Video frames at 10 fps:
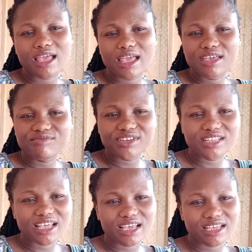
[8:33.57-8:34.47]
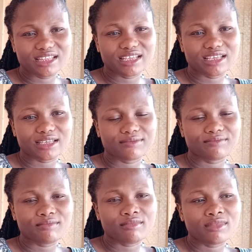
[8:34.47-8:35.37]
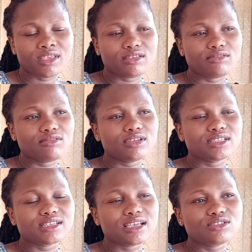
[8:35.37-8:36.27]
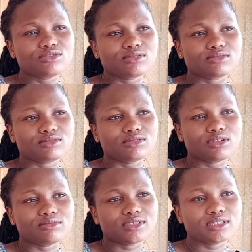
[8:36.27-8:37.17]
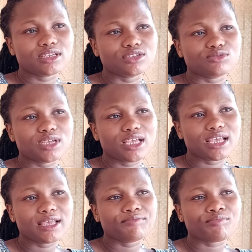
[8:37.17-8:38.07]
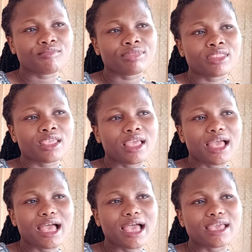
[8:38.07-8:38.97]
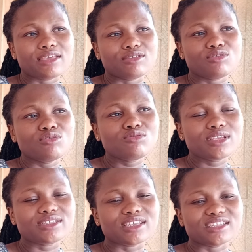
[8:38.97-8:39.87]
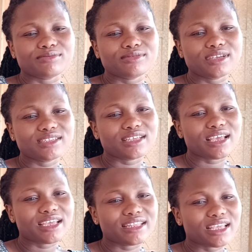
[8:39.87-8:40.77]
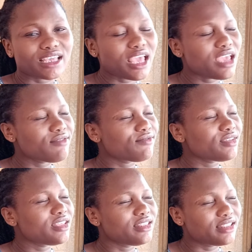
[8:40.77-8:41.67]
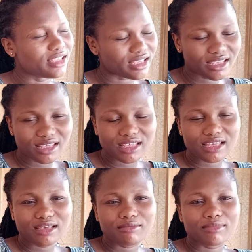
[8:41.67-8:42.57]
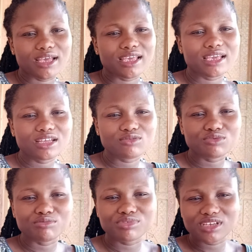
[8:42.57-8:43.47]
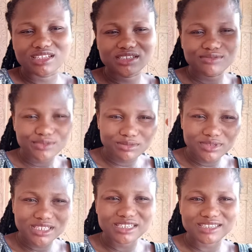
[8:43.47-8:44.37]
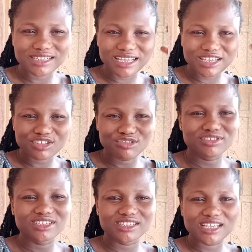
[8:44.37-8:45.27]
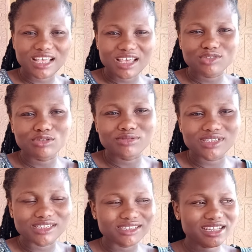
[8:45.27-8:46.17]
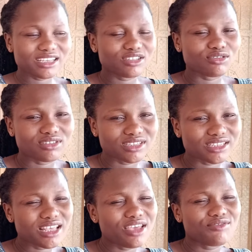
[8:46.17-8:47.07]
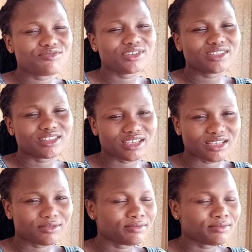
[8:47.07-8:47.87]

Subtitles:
Everyday headache. You know, it gets to some stage where I always experience headache every day. My head will be as if something is knocking on it. Something is knocking on it every day.